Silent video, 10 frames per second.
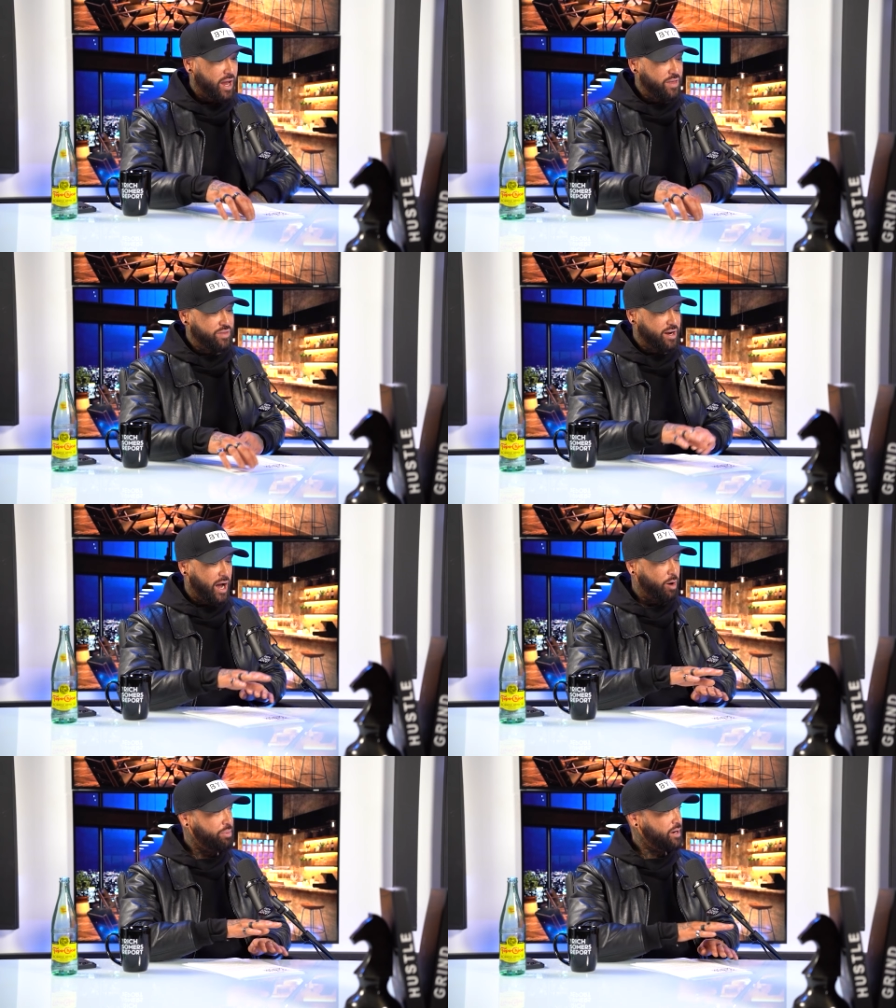And then
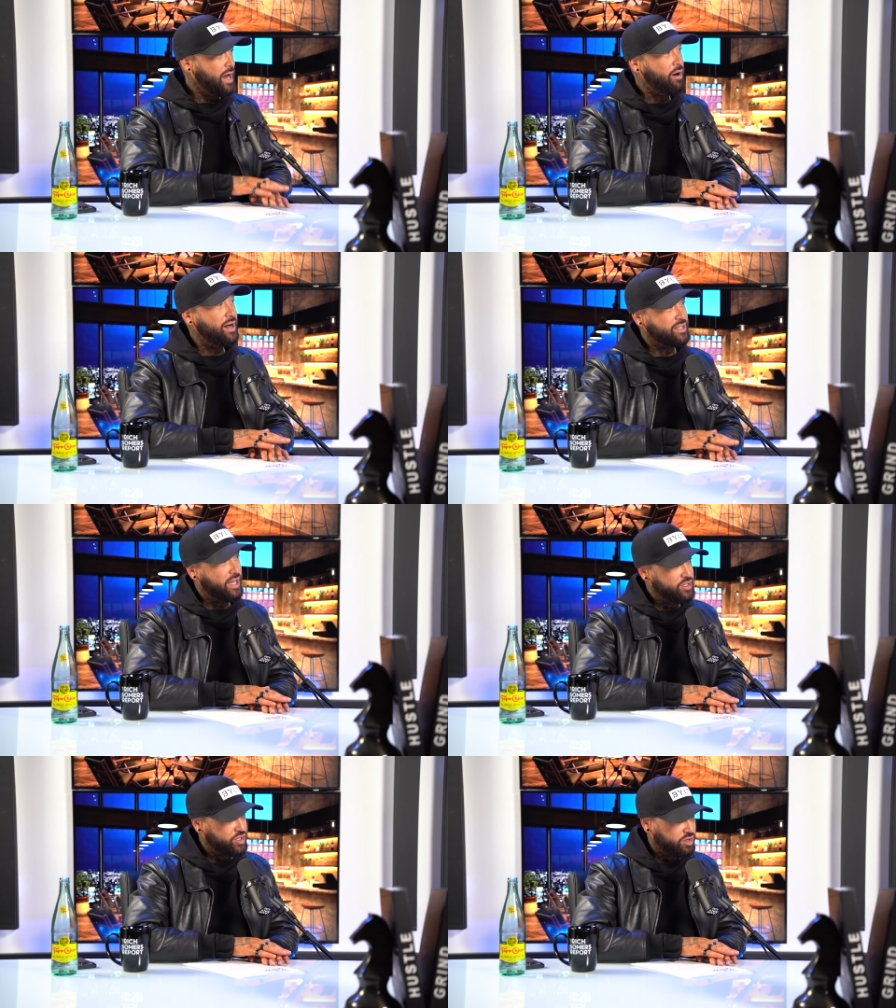I'll put it out as an
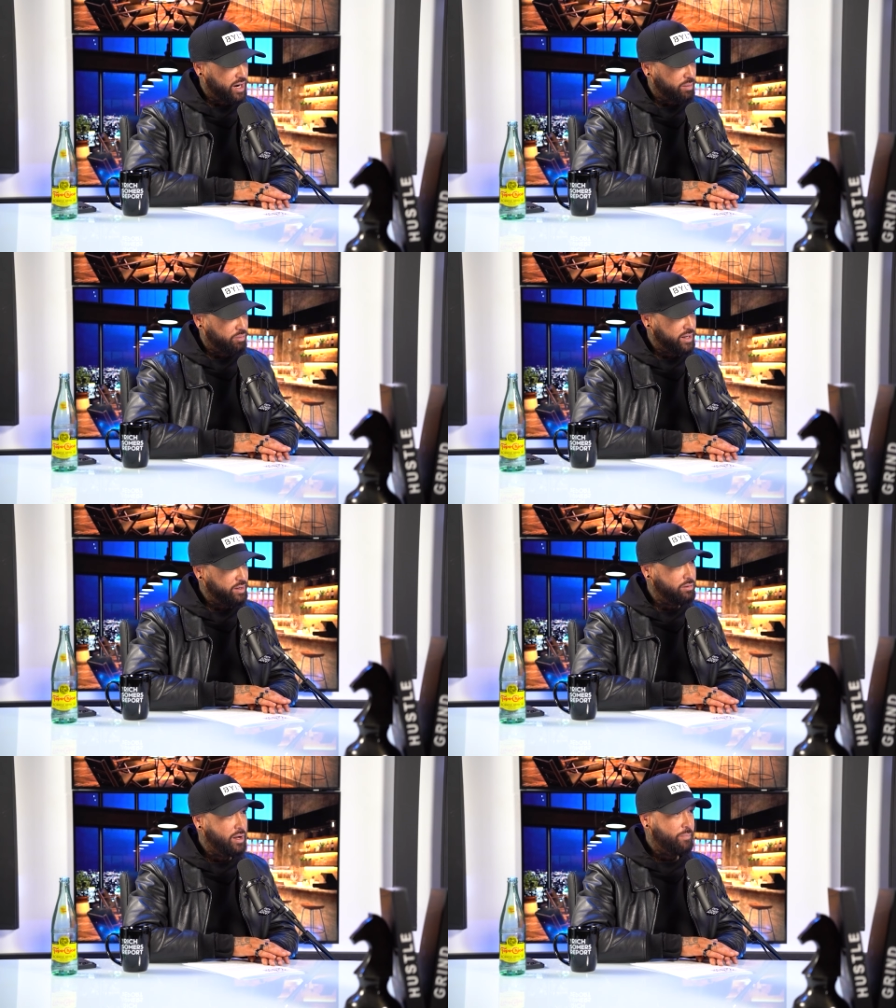Instagram
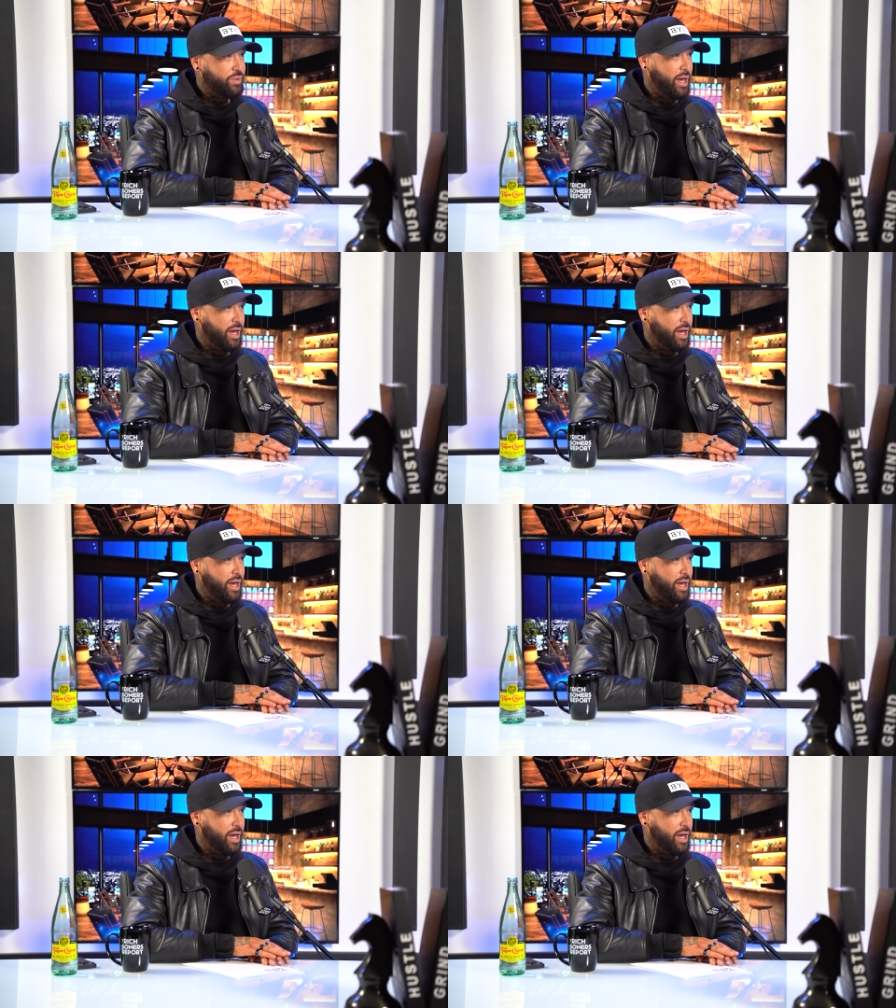reel.